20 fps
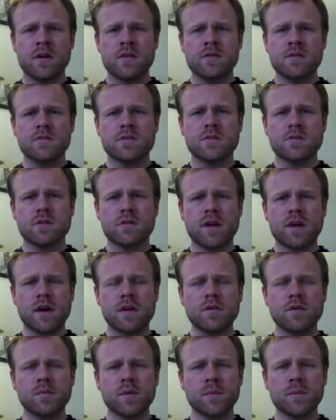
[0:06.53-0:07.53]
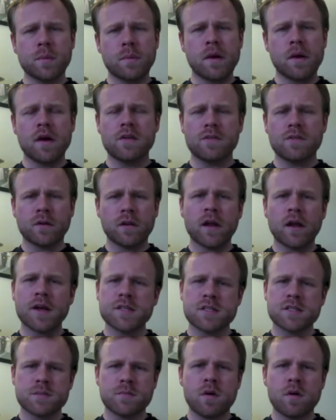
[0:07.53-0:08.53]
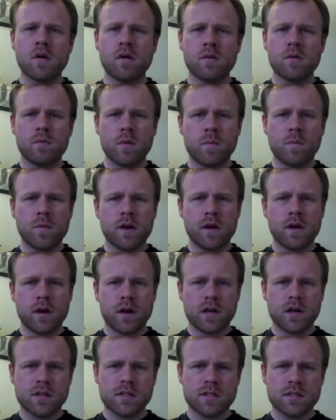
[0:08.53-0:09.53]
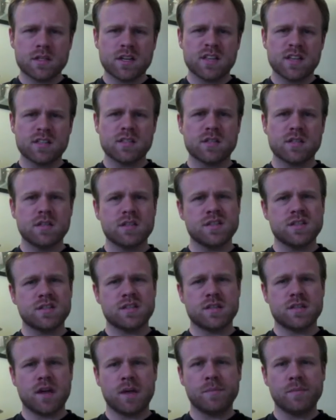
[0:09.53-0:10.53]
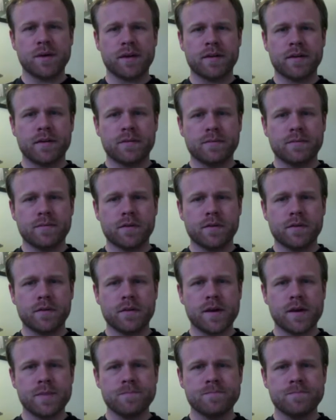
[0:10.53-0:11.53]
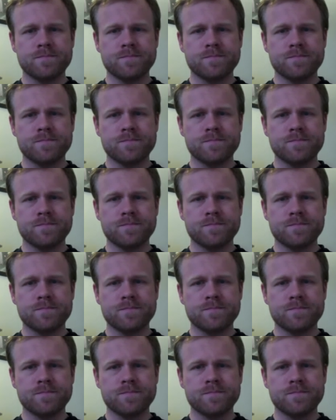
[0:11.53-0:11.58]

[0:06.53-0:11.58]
so that you'll be prepared for class tomorrow when we discuss this topic. All right?